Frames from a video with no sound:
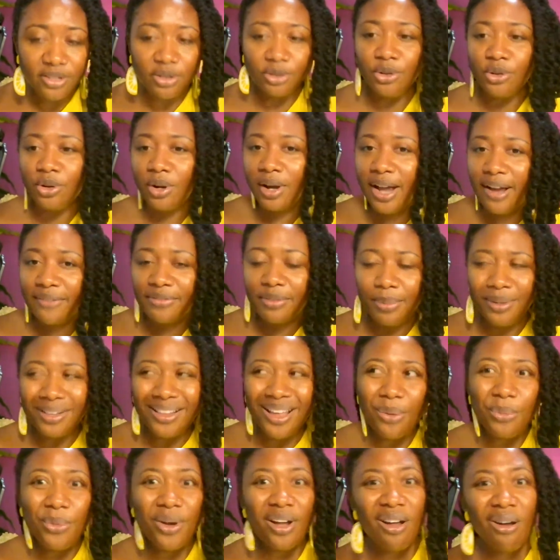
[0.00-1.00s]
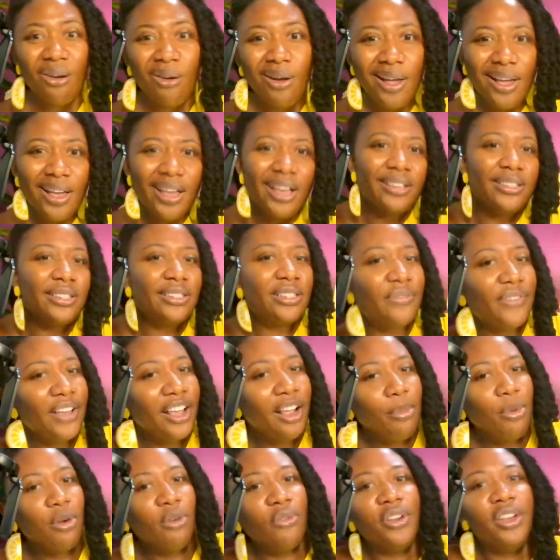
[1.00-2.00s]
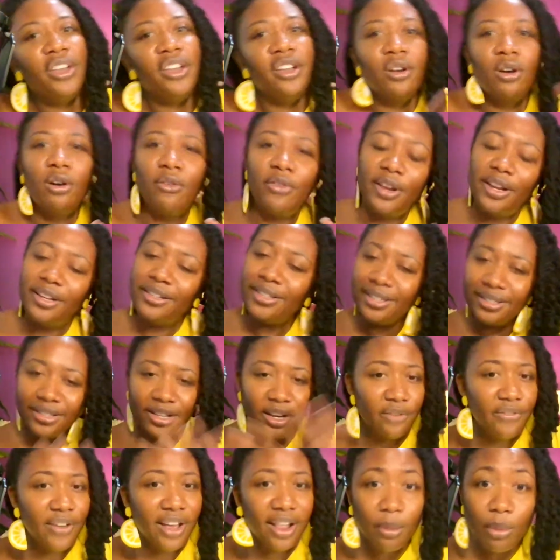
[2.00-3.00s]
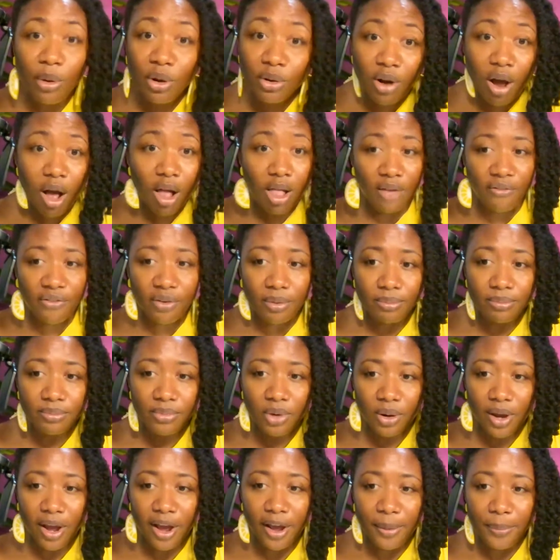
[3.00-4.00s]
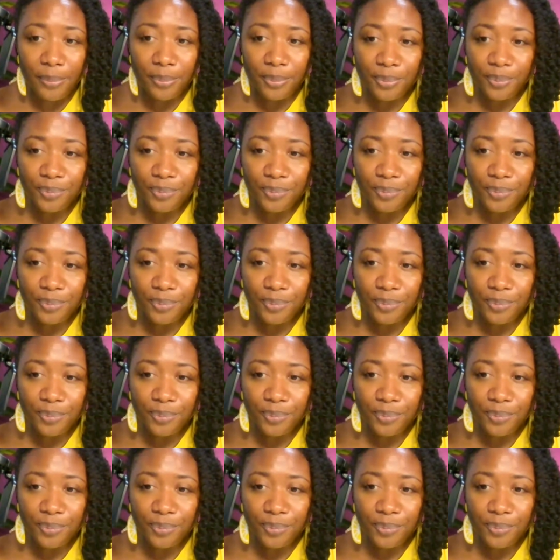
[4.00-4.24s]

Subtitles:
So you don't have to be like, well, is this available over here? They're available on all of them. Okay.